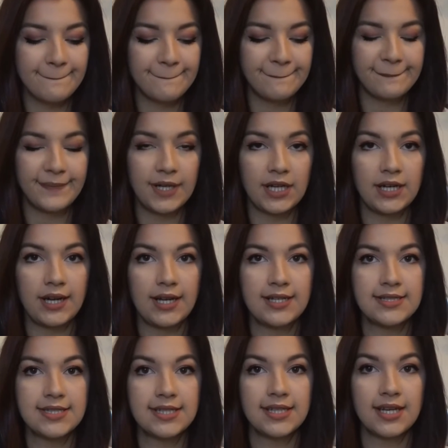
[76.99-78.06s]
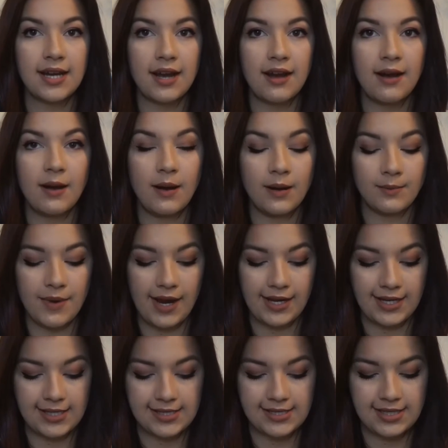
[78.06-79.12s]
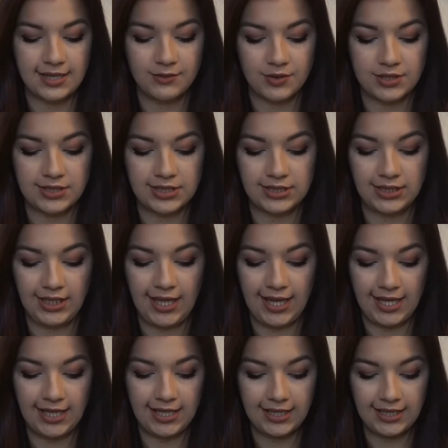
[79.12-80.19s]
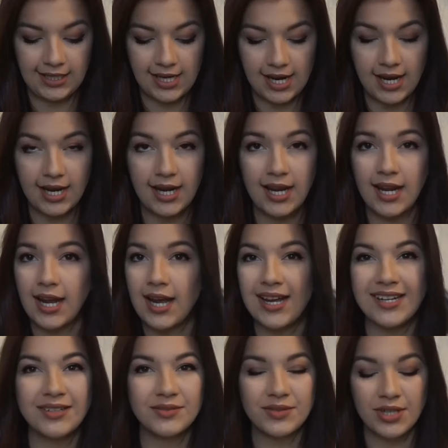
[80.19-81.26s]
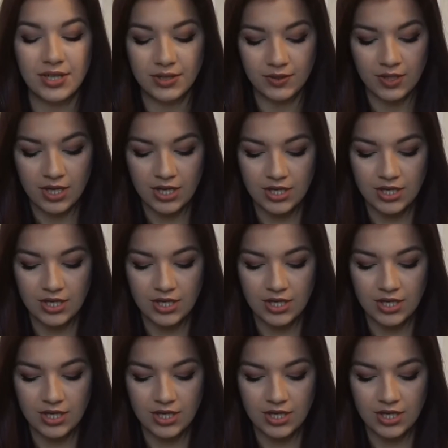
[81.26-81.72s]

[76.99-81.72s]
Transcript: But um, I guess they were delayed. I, I don't know.